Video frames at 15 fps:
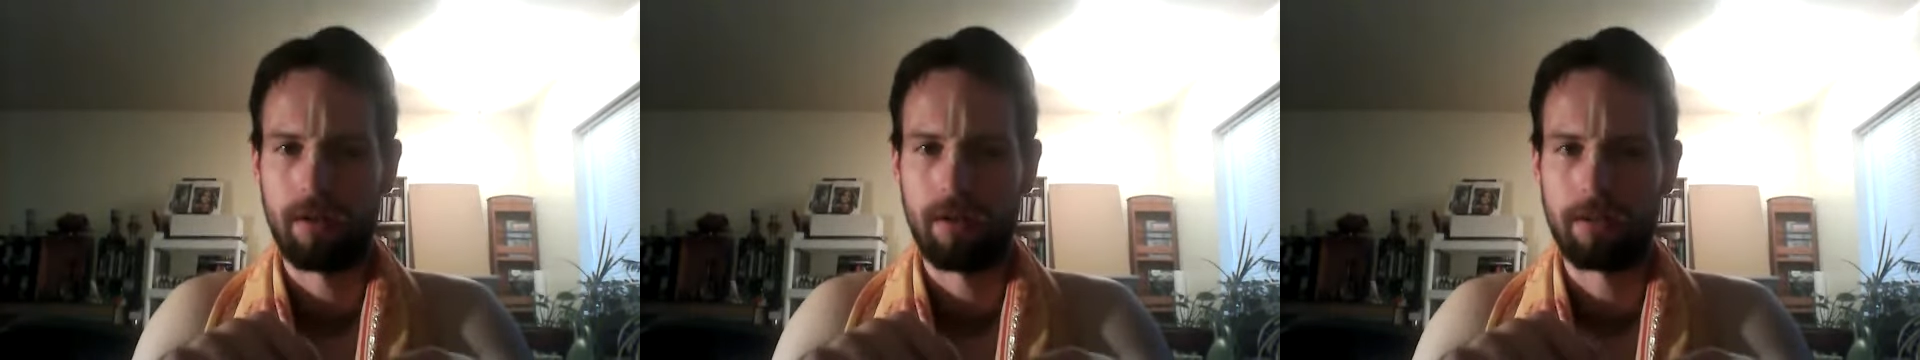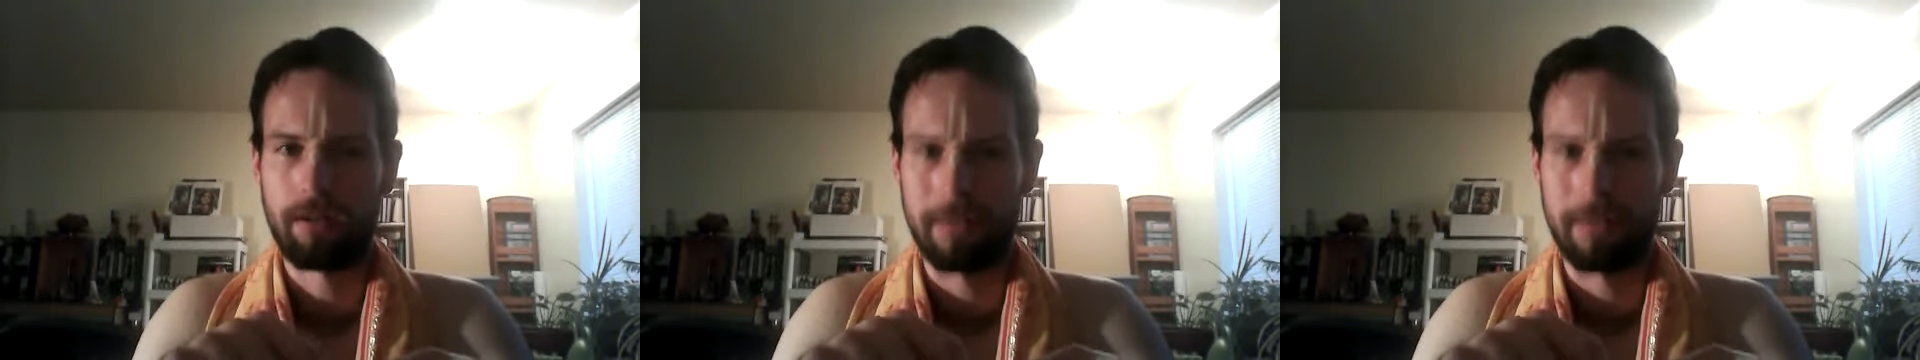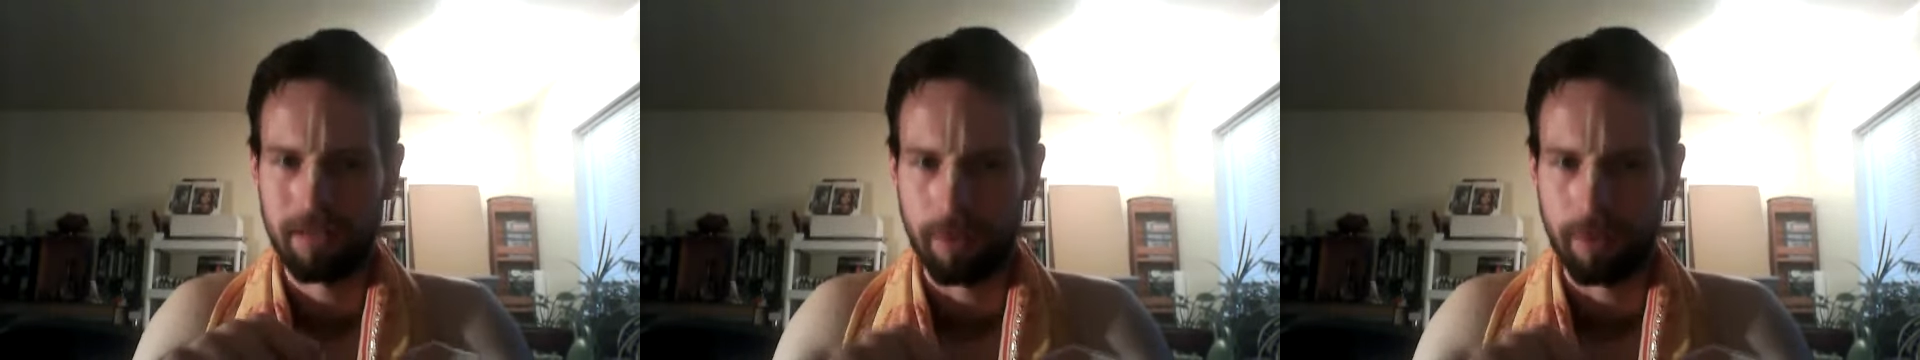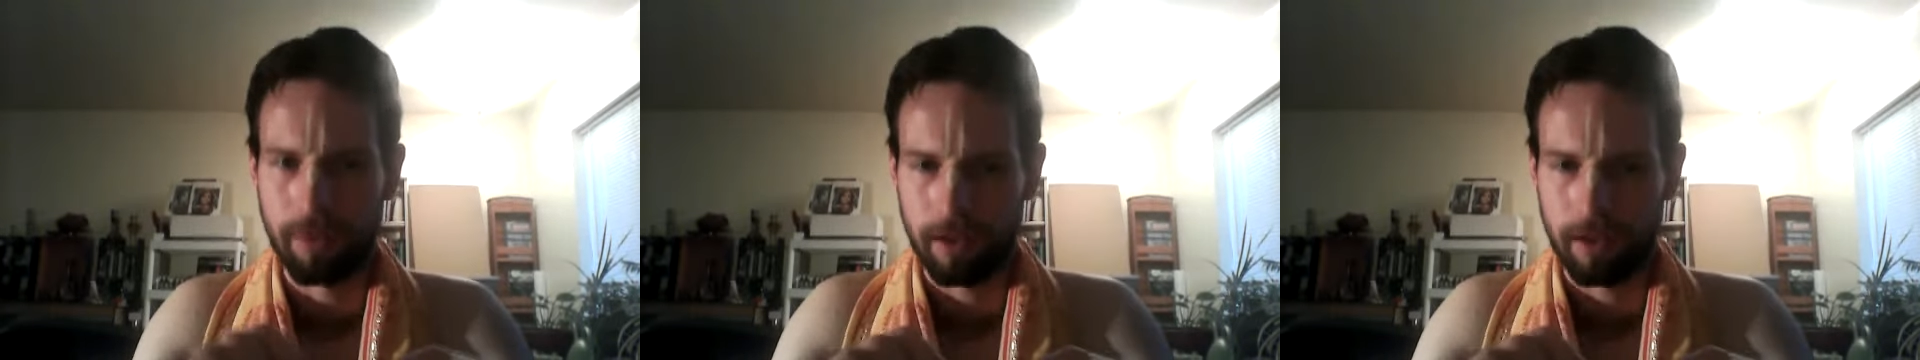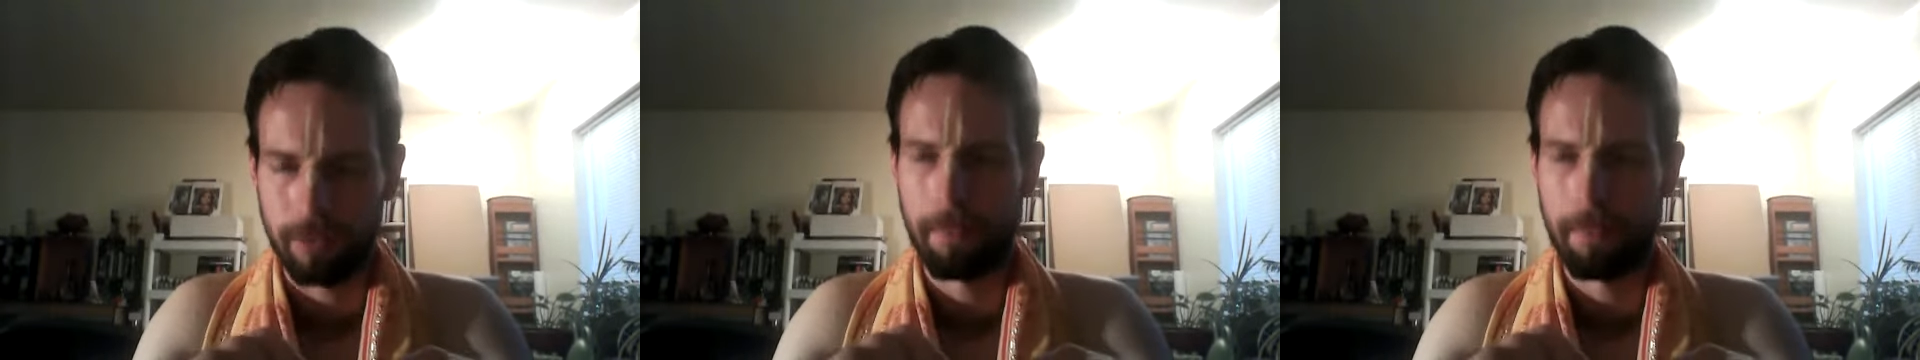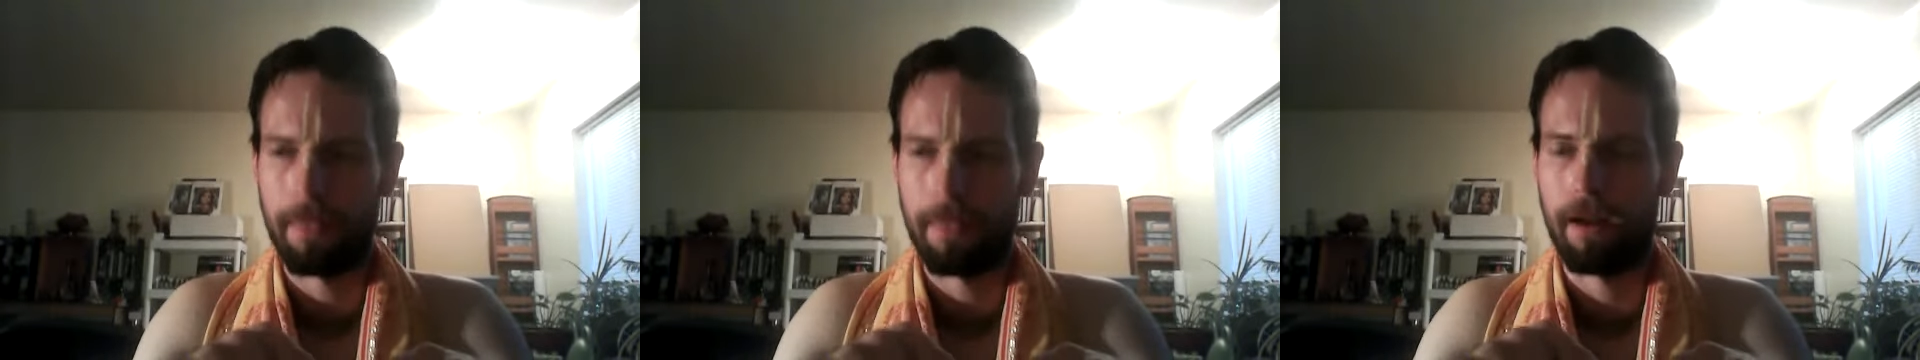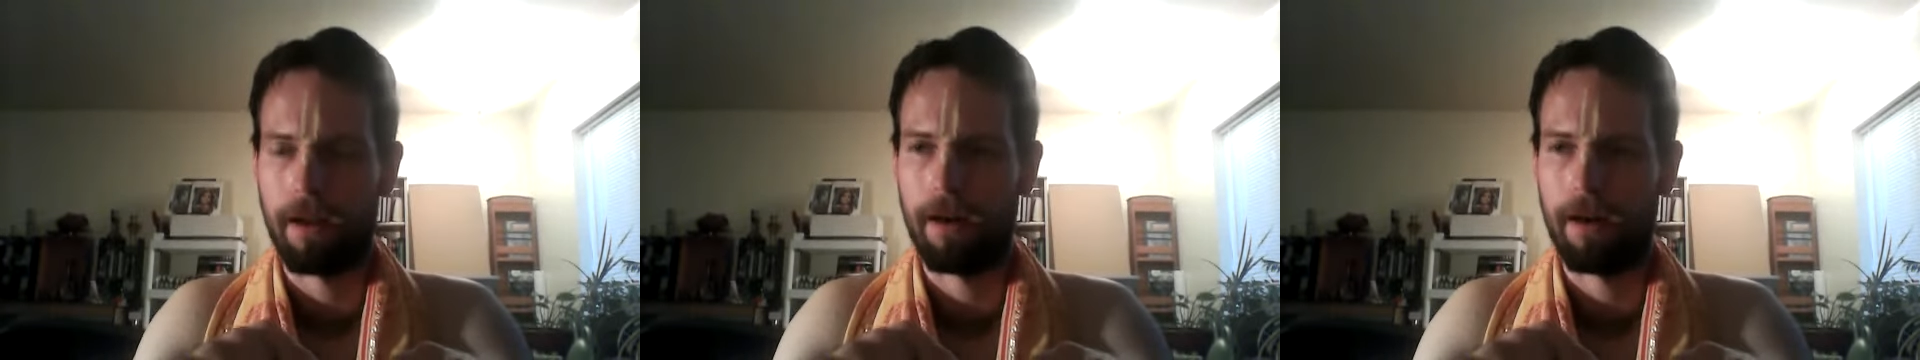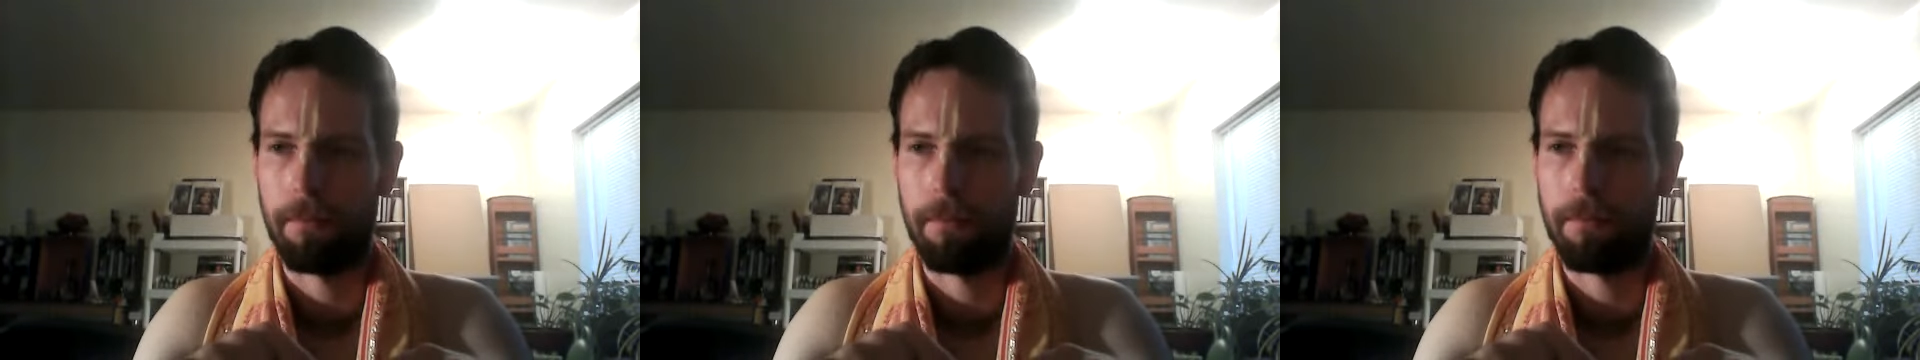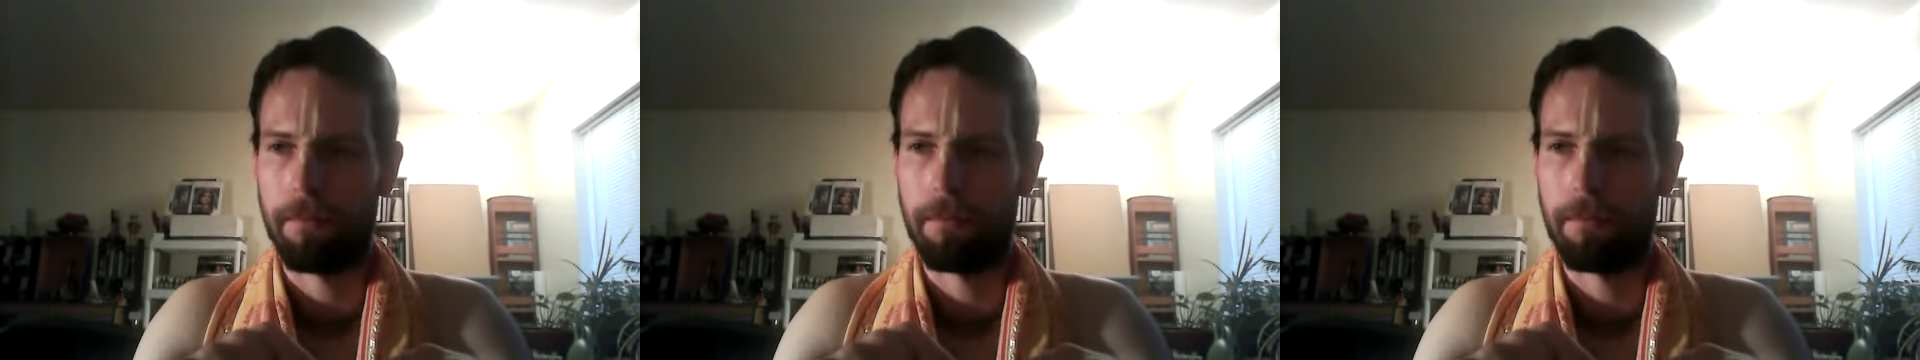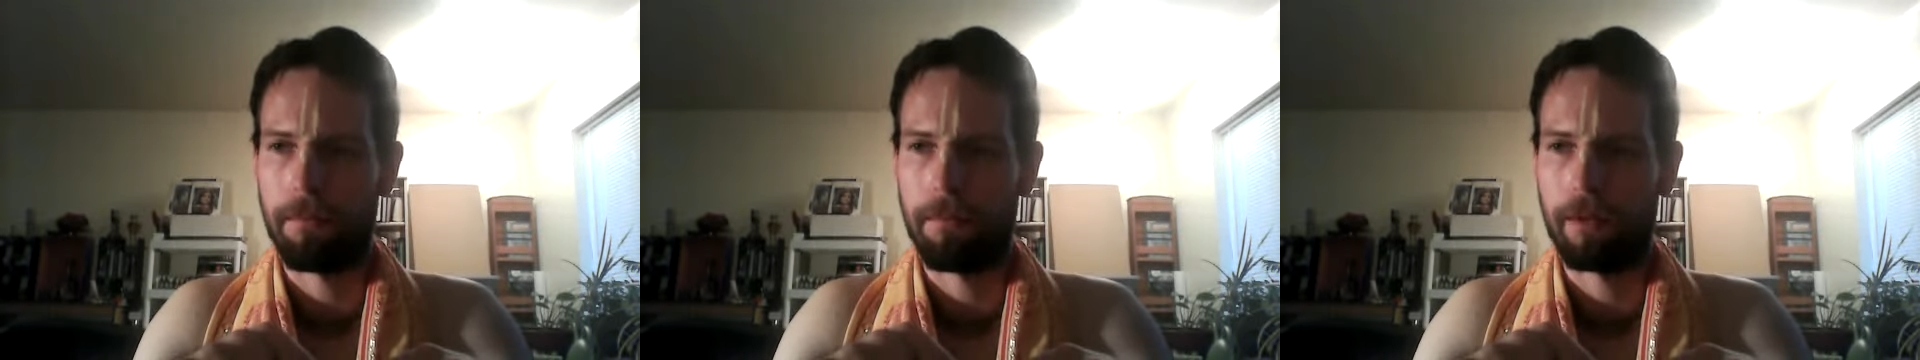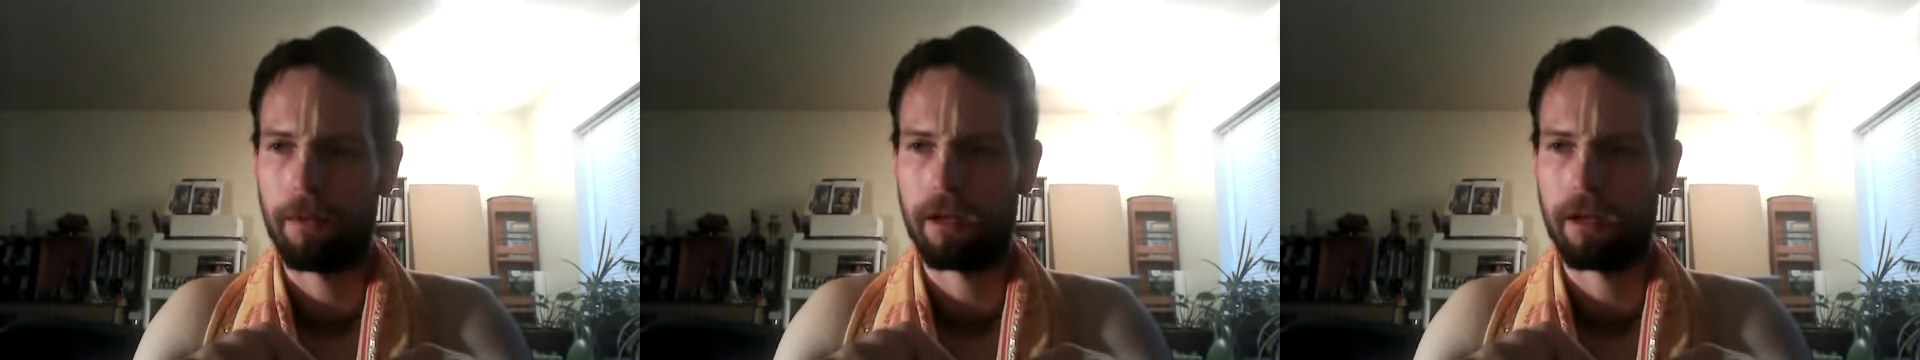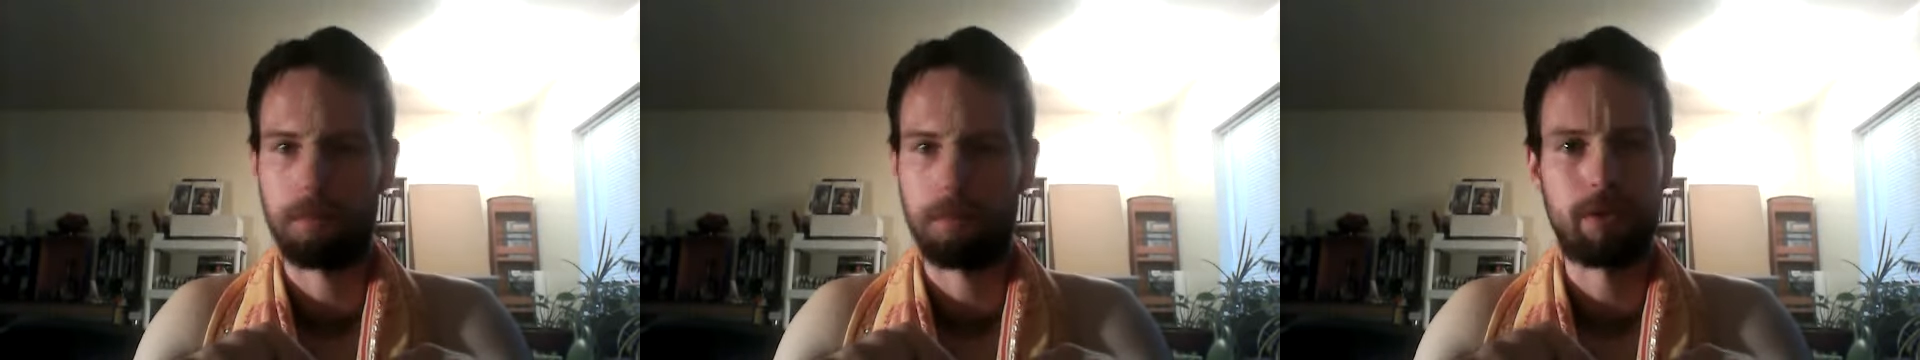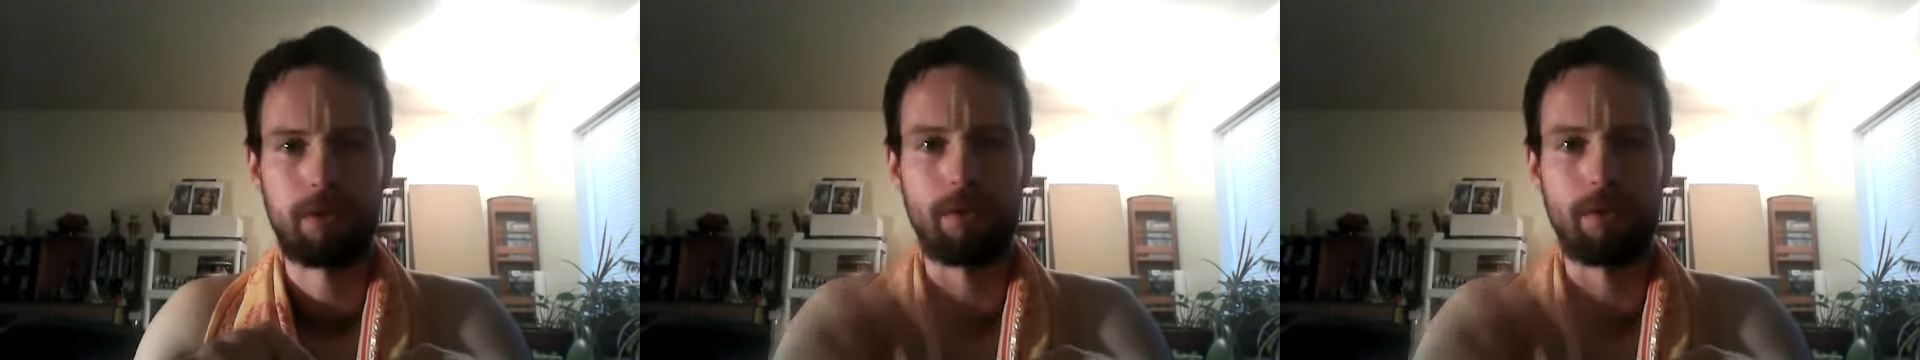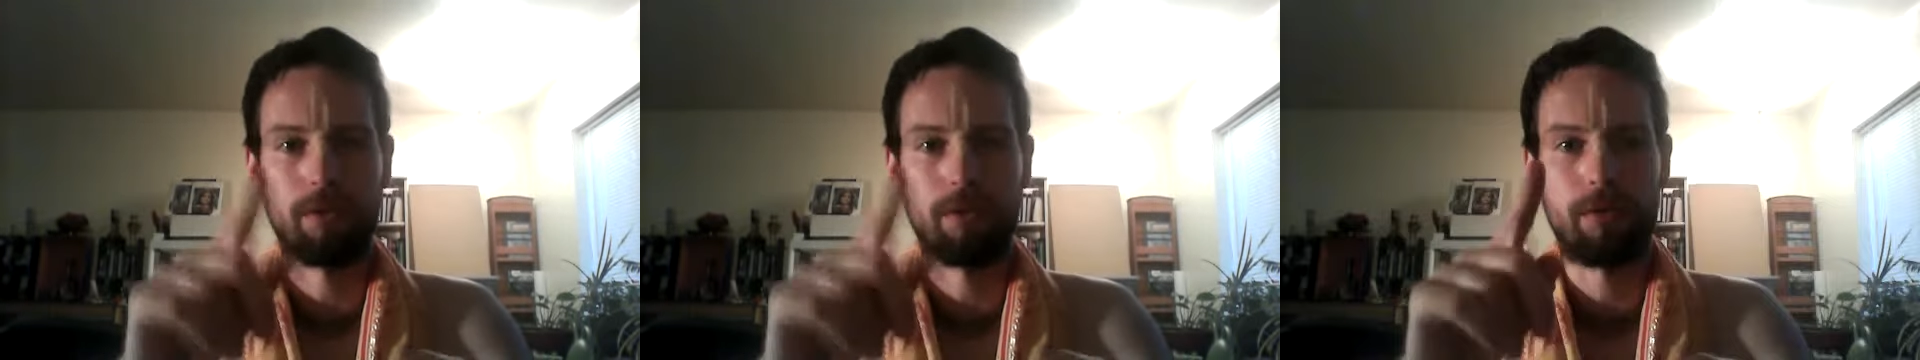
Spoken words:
specifically when it comes to